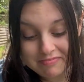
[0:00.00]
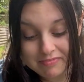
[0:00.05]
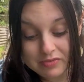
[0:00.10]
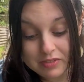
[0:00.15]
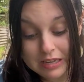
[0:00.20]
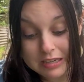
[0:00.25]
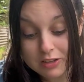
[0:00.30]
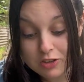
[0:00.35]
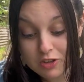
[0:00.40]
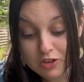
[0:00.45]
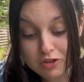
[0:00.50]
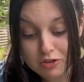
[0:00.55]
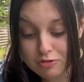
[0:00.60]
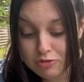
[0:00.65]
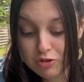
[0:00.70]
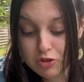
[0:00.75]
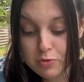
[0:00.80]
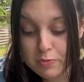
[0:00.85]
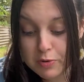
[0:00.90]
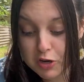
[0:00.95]
That's
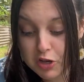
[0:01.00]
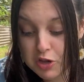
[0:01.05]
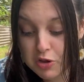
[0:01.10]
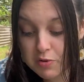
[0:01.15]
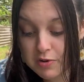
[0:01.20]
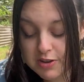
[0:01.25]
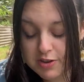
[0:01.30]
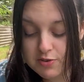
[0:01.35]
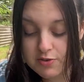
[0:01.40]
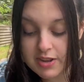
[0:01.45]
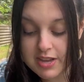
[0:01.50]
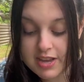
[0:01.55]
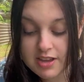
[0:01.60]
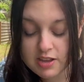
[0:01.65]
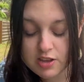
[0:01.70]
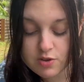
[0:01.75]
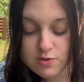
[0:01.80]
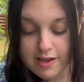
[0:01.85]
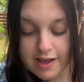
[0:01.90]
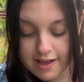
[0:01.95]
super cute and
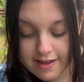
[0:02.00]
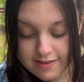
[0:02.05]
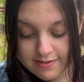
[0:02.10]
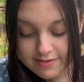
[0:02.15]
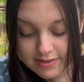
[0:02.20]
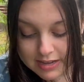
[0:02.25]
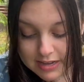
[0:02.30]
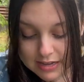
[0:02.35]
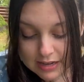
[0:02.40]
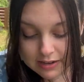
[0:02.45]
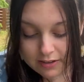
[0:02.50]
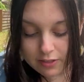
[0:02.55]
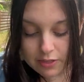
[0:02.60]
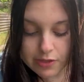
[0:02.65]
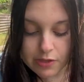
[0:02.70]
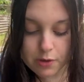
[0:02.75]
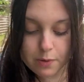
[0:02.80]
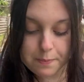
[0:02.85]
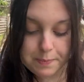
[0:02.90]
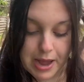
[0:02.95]
unique. You have
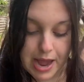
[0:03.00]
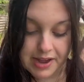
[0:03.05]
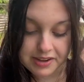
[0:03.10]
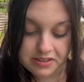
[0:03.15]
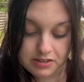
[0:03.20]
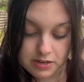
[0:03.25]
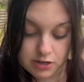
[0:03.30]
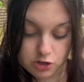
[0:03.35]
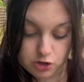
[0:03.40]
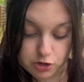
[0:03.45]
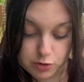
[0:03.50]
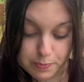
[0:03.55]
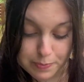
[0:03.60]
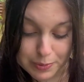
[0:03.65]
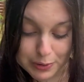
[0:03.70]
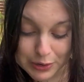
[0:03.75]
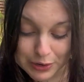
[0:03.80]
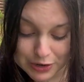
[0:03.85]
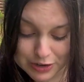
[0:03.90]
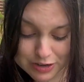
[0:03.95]
little backstitched
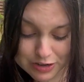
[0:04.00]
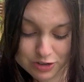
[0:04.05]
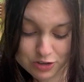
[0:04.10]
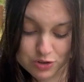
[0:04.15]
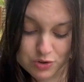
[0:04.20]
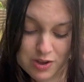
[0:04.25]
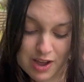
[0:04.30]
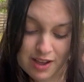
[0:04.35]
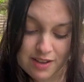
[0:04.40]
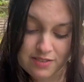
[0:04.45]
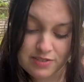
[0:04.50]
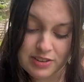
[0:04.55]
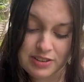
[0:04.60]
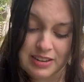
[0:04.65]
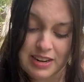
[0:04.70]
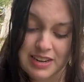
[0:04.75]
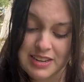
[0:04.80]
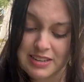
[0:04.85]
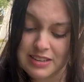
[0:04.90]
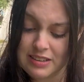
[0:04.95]
birds. You have a
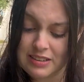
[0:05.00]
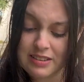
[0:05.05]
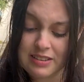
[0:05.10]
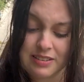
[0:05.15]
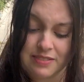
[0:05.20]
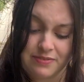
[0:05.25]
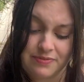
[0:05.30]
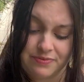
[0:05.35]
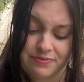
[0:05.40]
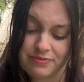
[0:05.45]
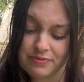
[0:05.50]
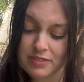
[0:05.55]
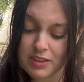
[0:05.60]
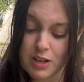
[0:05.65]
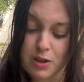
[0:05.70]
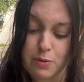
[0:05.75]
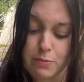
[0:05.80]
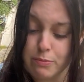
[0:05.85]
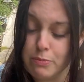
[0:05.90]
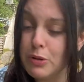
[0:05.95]
nice
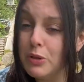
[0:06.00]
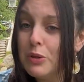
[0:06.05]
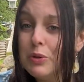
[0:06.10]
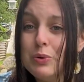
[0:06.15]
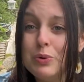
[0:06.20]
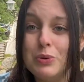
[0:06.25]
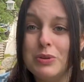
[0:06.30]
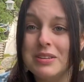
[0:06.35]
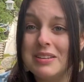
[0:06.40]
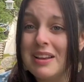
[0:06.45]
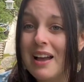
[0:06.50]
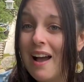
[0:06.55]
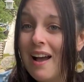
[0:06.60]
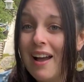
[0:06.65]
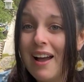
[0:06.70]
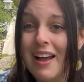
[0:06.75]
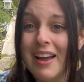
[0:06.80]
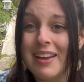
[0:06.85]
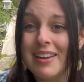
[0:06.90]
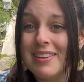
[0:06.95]
blue
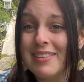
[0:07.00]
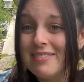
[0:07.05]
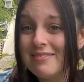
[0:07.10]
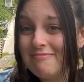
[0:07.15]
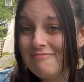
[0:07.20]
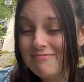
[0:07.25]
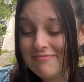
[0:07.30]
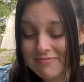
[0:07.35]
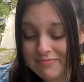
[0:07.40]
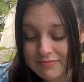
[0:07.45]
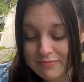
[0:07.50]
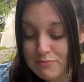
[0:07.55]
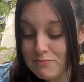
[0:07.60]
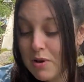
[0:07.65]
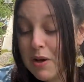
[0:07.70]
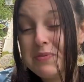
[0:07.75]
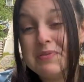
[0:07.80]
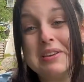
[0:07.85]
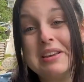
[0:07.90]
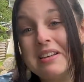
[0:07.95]
sky,
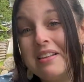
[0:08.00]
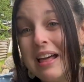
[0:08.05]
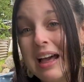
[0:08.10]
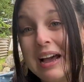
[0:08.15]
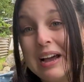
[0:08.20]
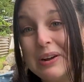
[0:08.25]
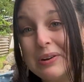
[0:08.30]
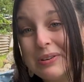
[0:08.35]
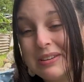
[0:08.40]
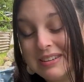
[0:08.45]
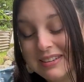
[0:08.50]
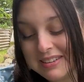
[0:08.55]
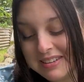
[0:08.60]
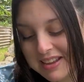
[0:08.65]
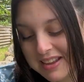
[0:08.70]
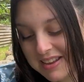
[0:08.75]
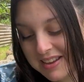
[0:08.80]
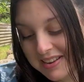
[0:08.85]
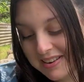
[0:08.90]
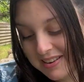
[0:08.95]
puffy cloud
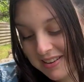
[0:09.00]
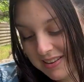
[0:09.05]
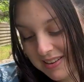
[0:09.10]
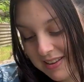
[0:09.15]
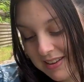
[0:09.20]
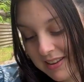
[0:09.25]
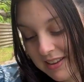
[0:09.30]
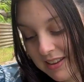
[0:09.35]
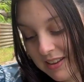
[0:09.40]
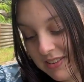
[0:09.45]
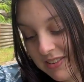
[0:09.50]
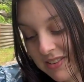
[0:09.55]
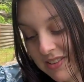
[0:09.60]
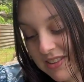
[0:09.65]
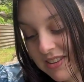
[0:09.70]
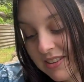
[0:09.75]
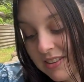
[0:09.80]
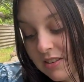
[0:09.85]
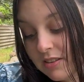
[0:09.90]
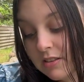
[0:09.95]
scene. So
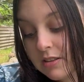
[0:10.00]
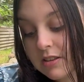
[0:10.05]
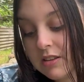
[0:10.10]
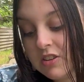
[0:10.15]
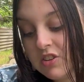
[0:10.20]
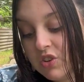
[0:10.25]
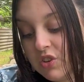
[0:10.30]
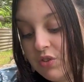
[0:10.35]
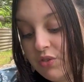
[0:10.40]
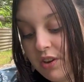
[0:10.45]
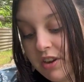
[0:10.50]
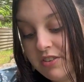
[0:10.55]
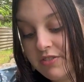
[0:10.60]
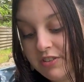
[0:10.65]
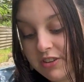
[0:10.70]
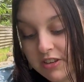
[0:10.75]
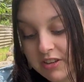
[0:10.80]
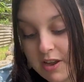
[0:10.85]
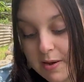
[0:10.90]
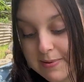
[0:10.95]
this is fun
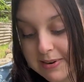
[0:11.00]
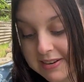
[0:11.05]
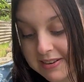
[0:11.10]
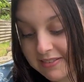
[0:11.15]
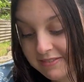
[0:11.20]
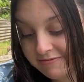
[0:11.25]
for summer.